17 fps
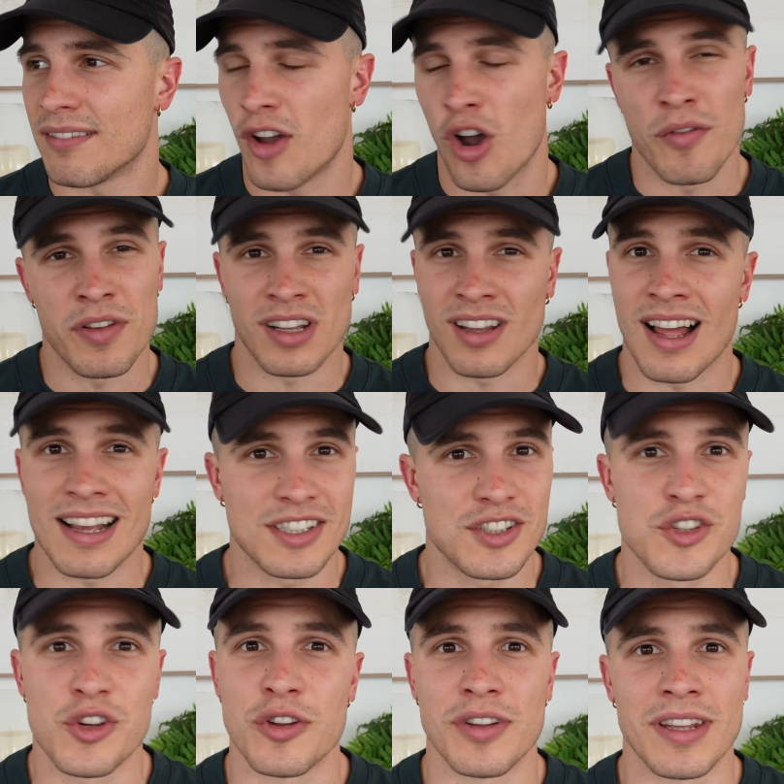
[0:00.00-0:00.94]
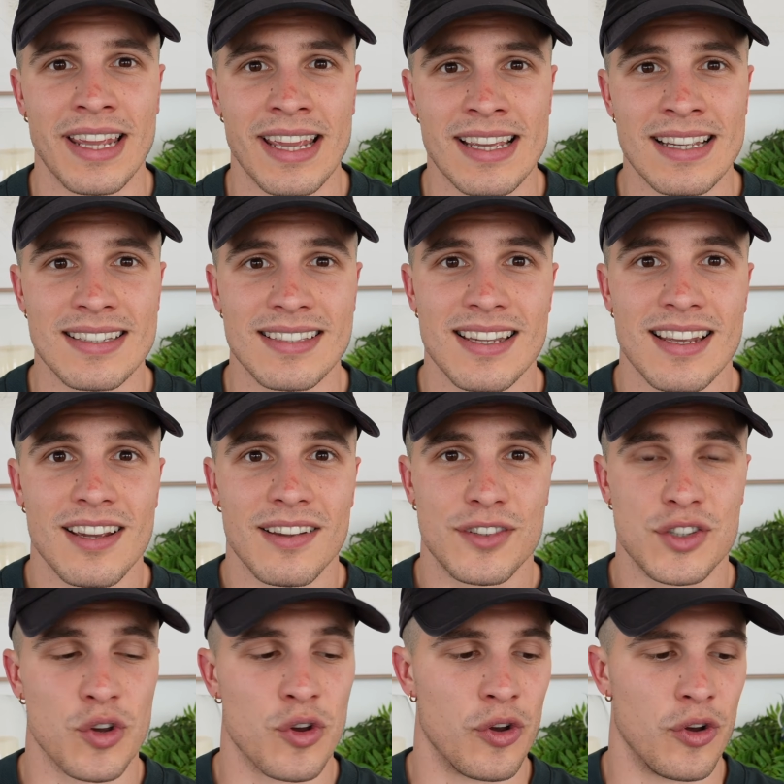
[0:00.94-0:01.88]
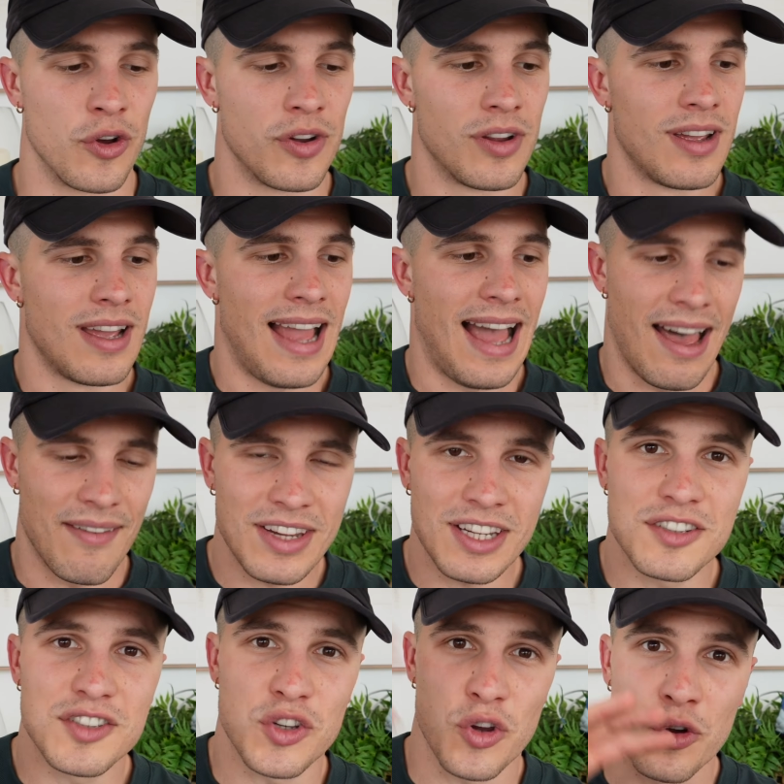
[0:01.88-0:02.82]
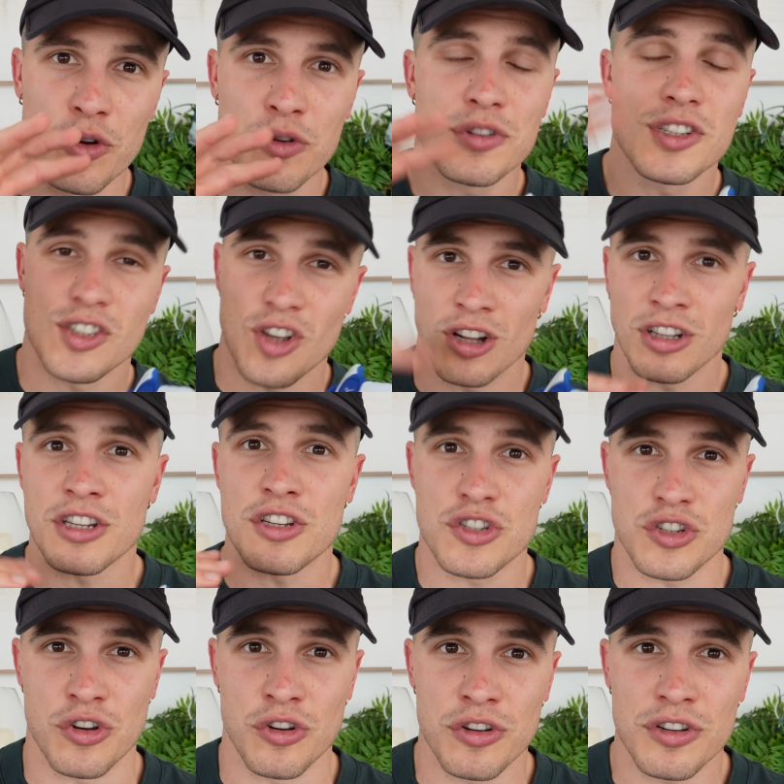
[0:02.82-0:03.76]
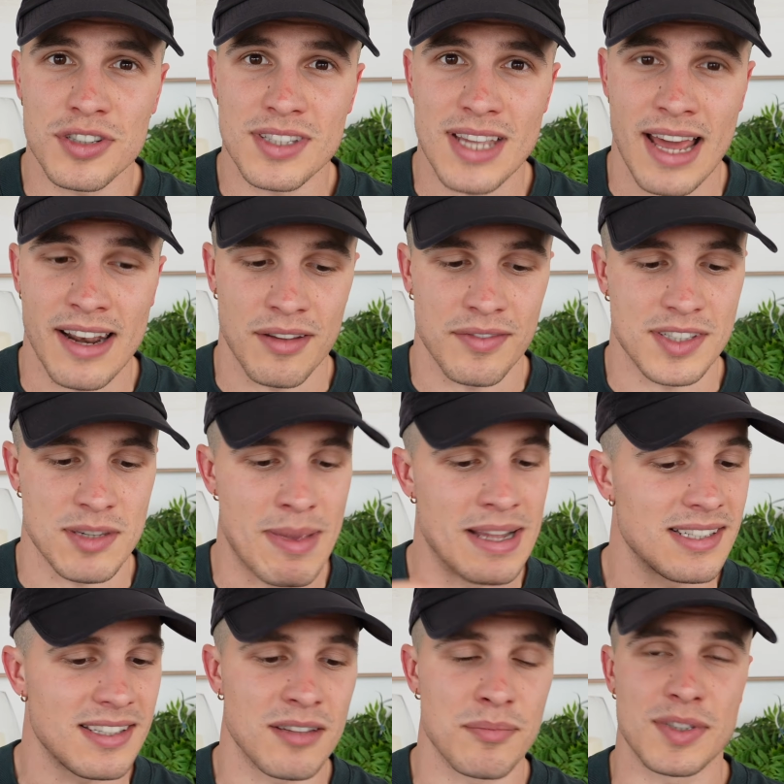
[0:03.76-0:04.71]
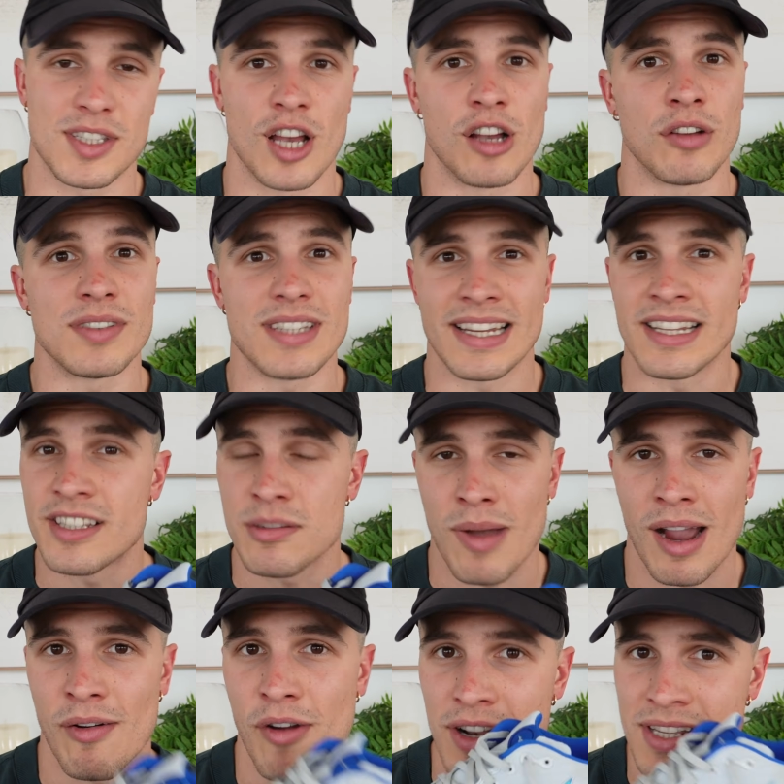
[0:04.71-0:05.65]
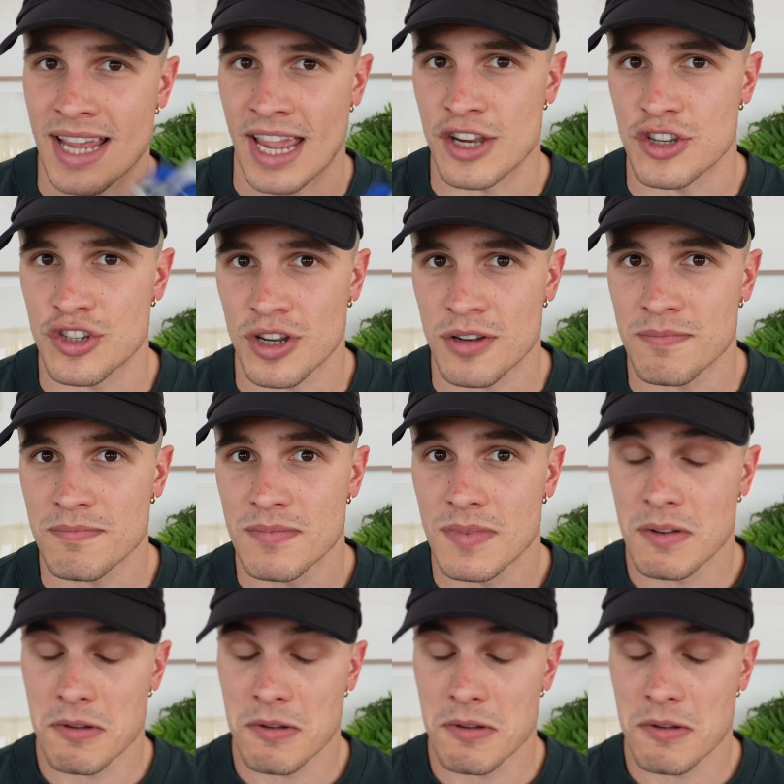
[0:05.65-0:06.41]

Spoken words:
over the last 2 years, to having 2 solid shoes that have cemented themselves into my rotation.